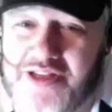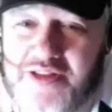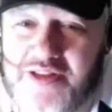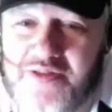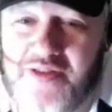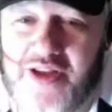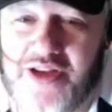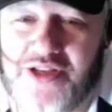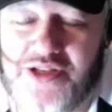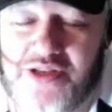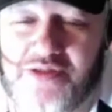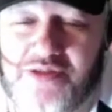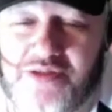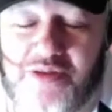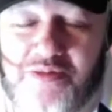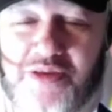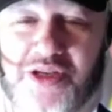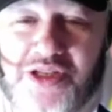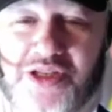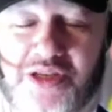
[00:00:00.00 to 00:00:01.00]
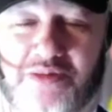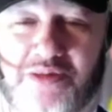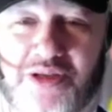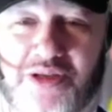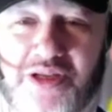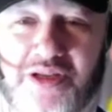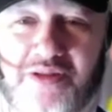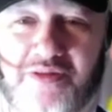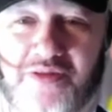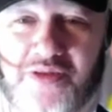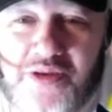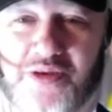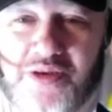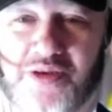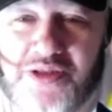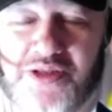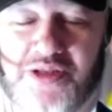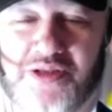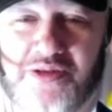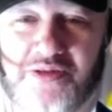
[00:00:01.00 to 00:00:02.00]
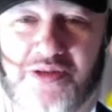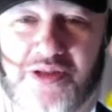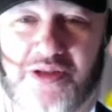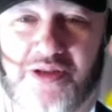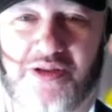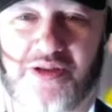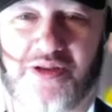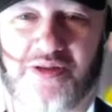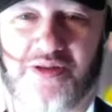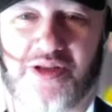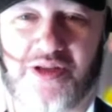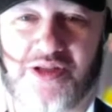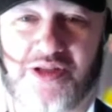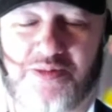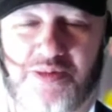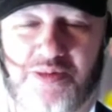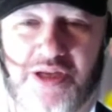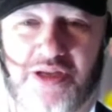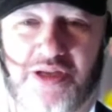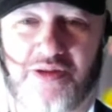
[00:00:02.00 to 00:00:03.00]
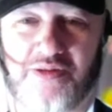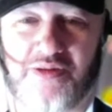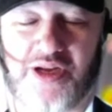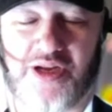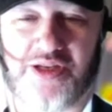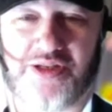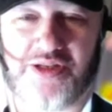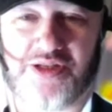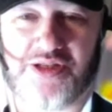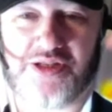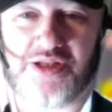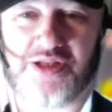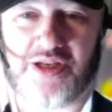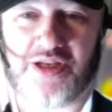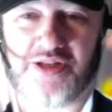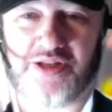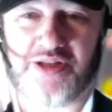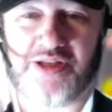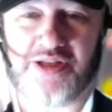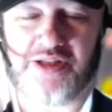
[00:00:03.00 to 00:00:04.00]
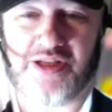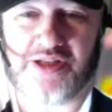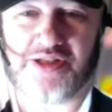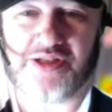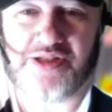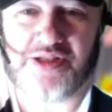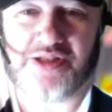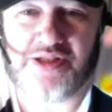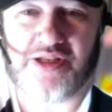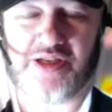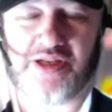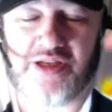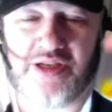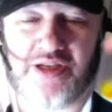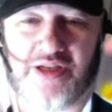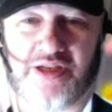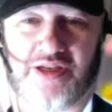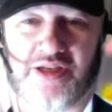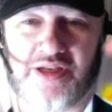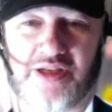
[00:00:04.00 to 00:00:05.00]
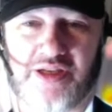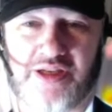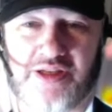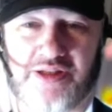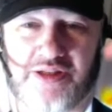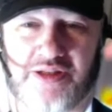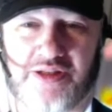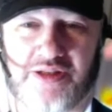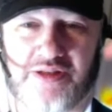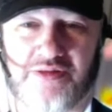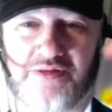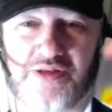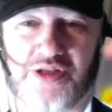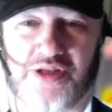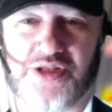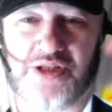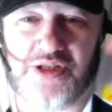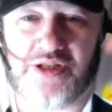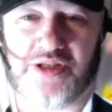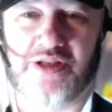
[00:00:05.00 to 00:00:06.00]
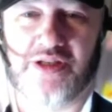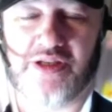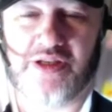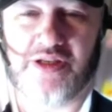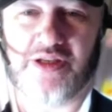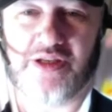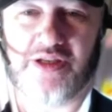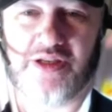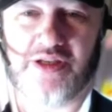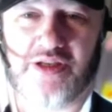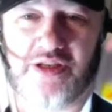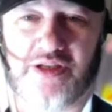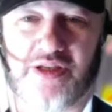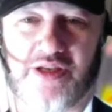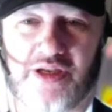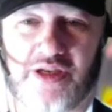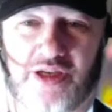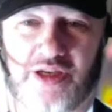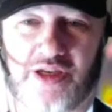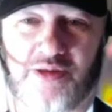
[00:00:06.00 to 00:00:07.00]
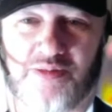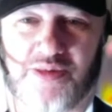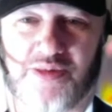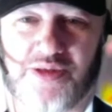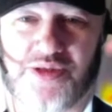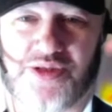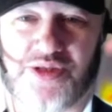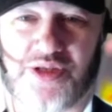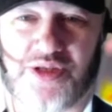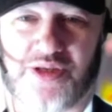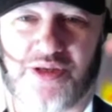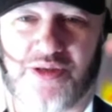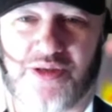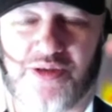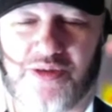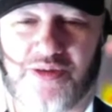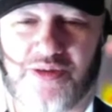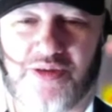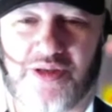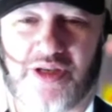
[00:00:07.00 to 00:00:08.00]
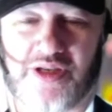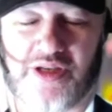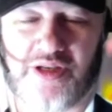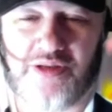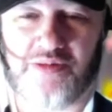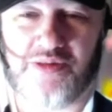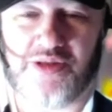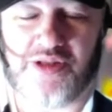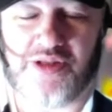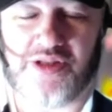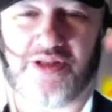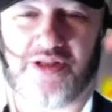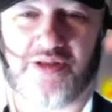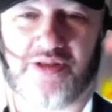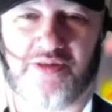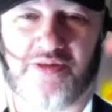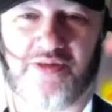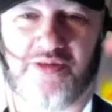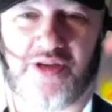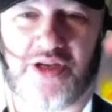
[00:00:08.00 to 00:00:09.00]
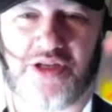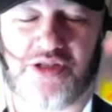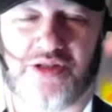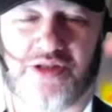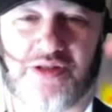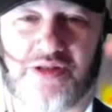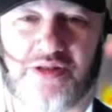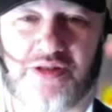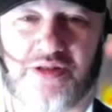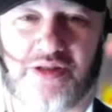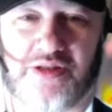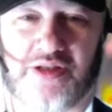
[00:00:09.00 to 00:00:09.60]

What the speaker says: the fashion one, which I'm looking forward to. That's being arranged. I think that's in Russia. So with a fashion,